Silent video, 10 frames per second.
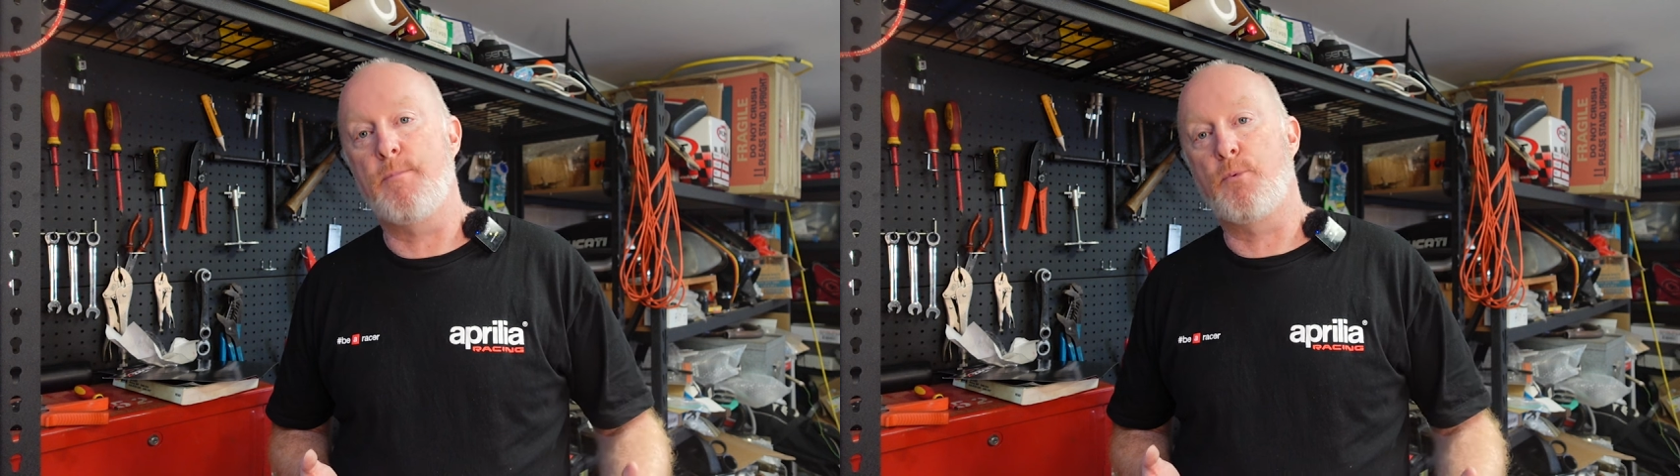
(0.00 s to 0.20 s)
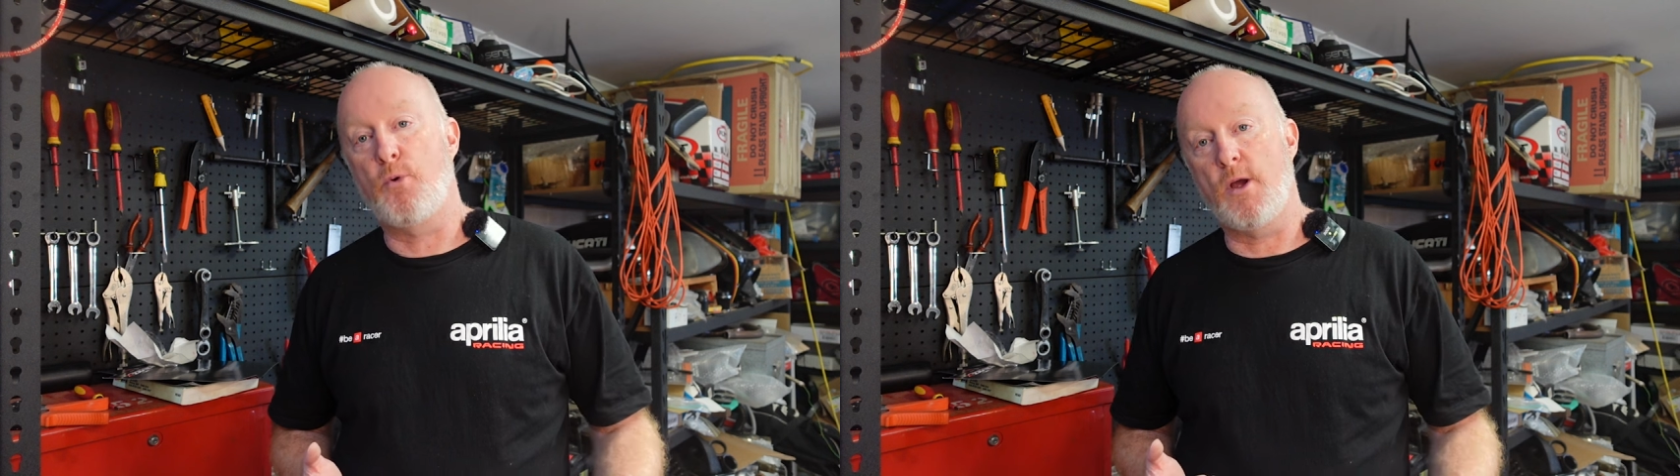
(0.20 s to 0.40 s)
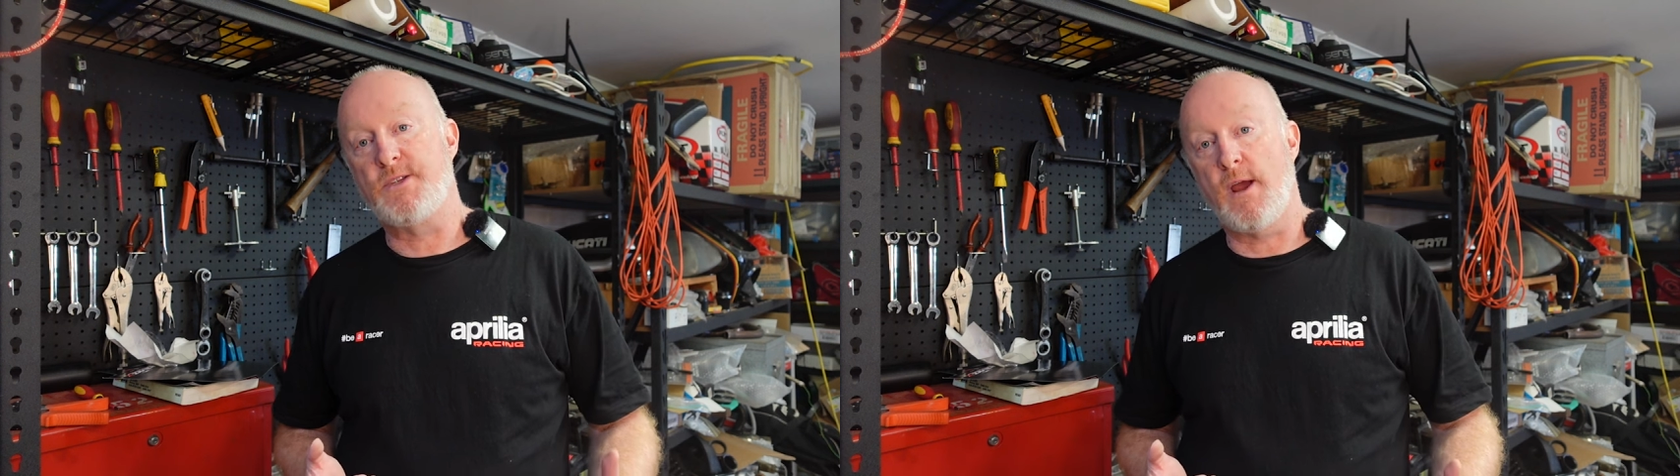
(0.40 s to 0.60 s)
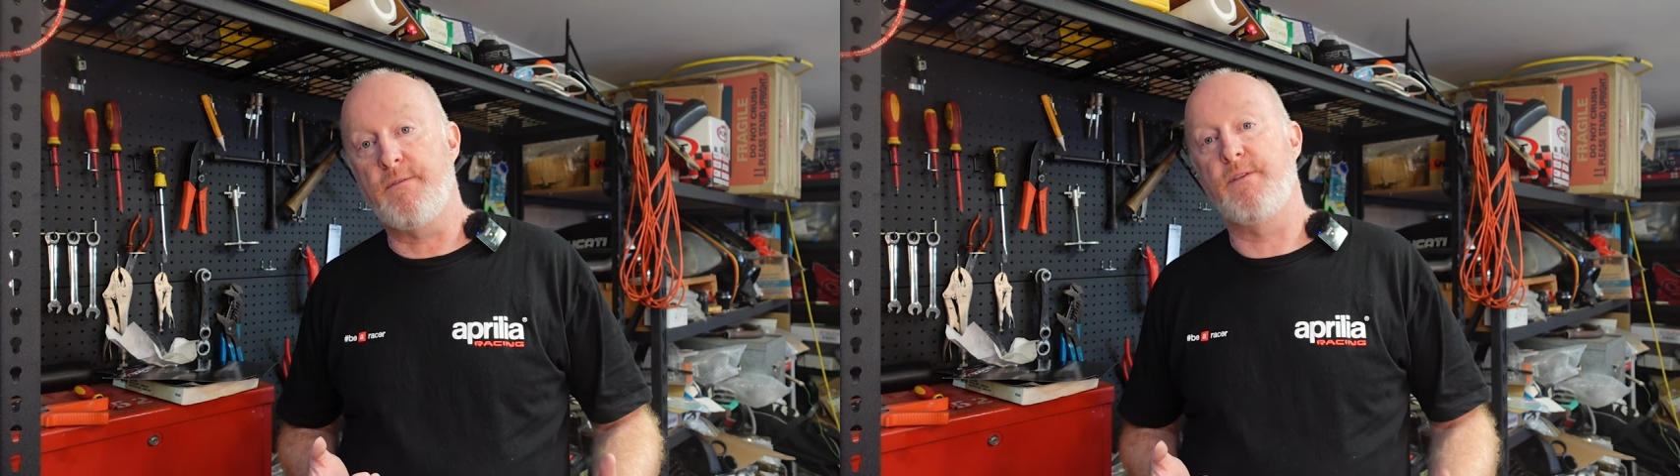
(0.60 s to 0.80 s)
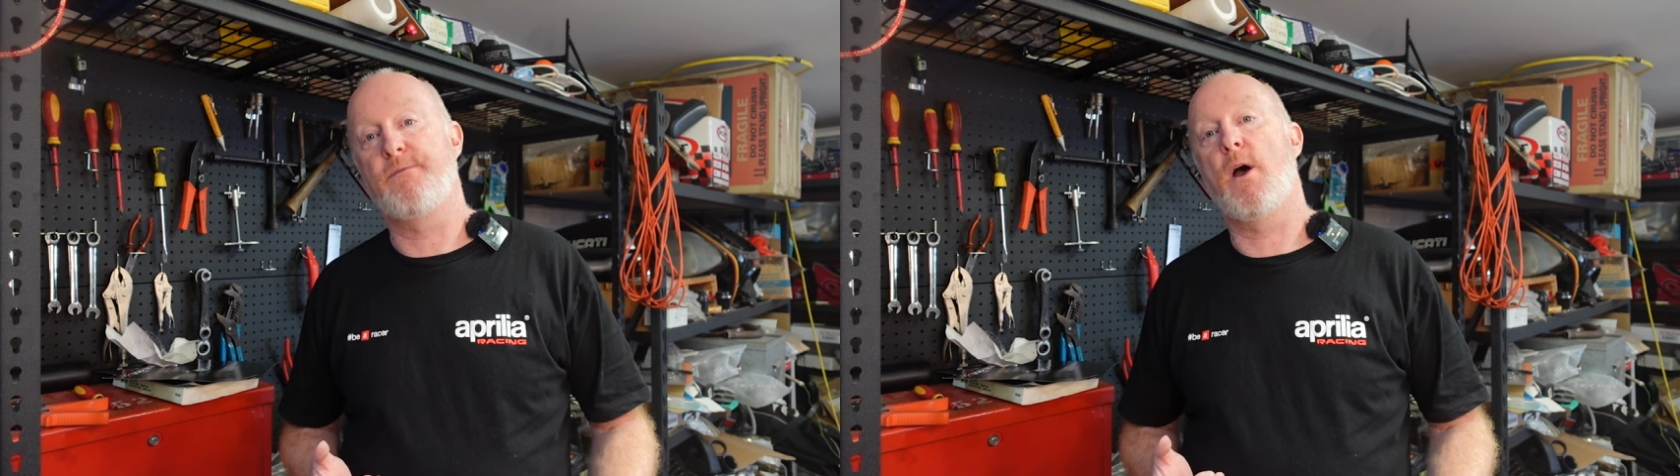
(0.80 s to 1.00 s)
price
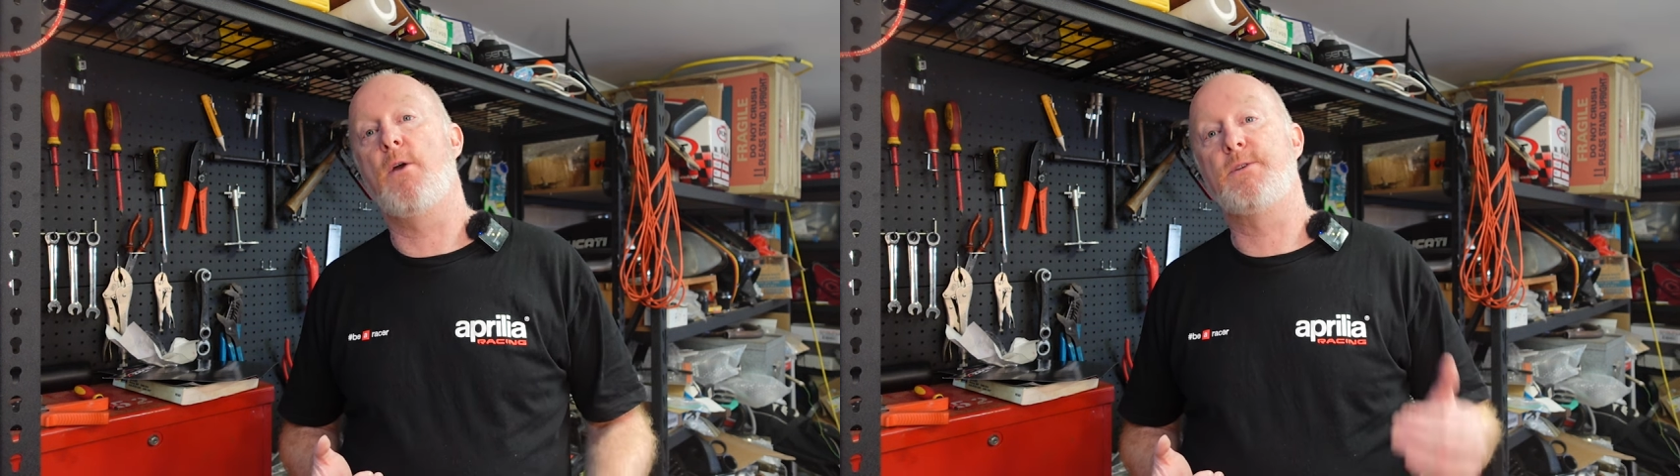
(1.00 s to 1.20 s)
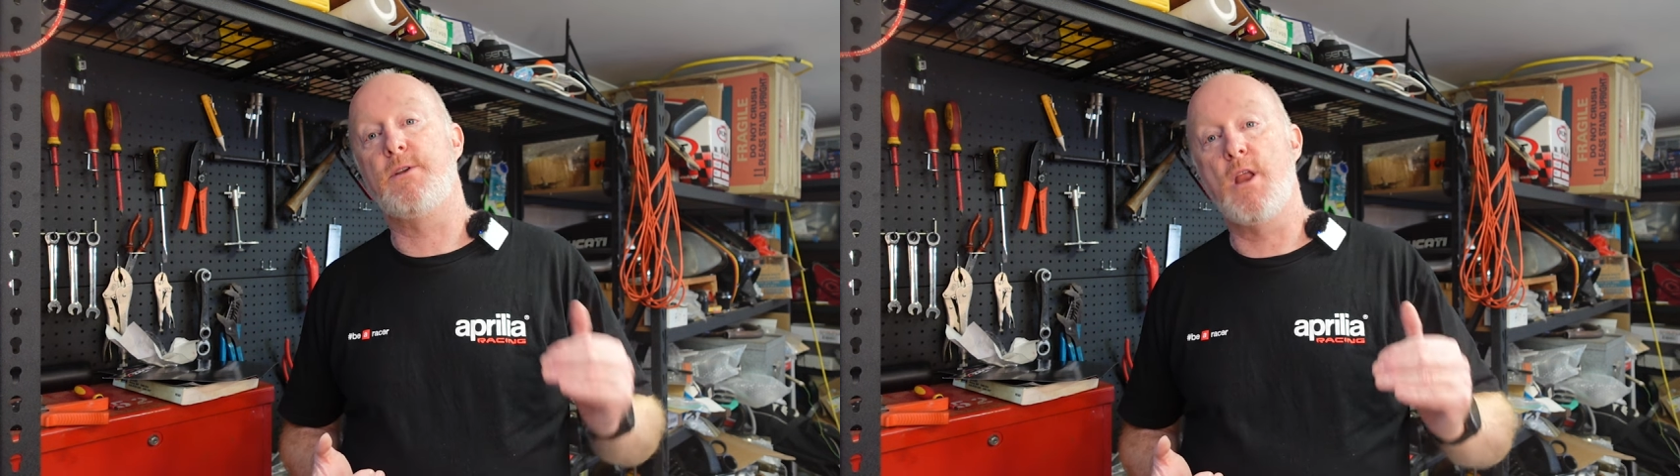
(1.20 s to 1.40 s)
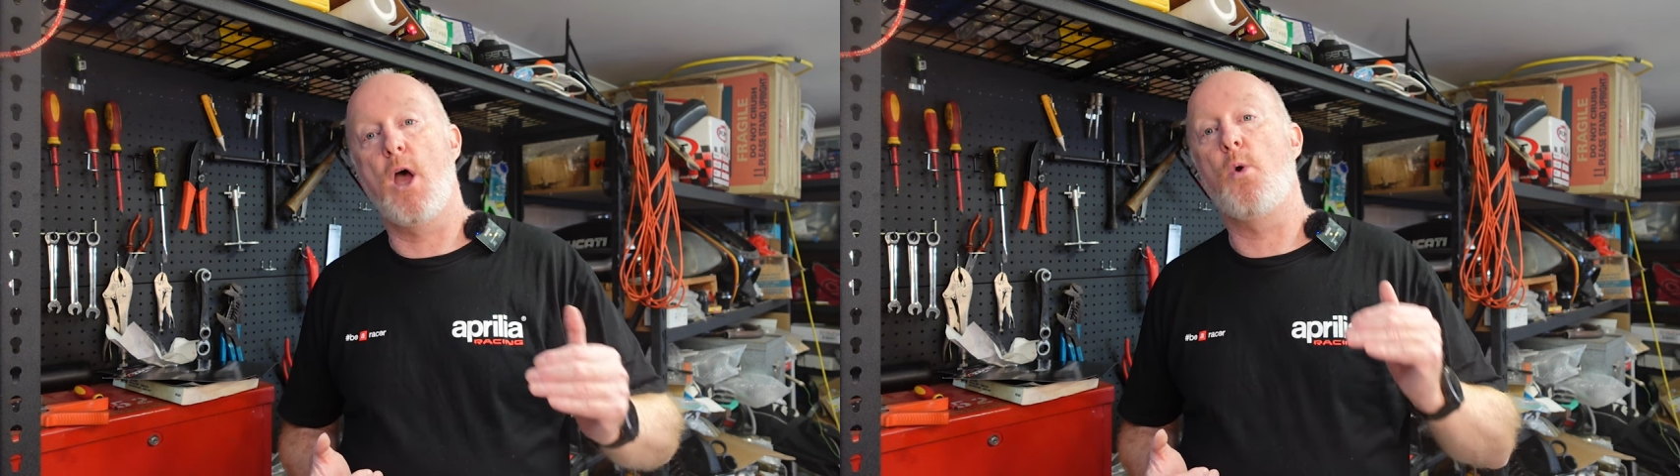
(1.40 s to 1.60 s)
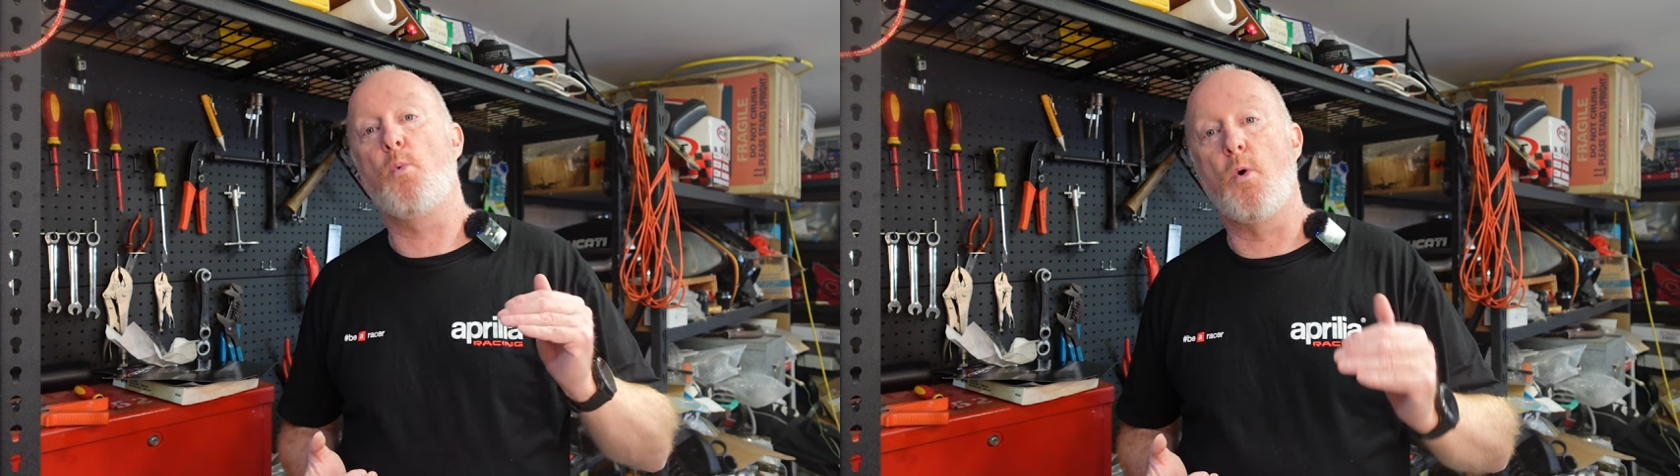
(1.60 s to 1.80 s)
over the phone to know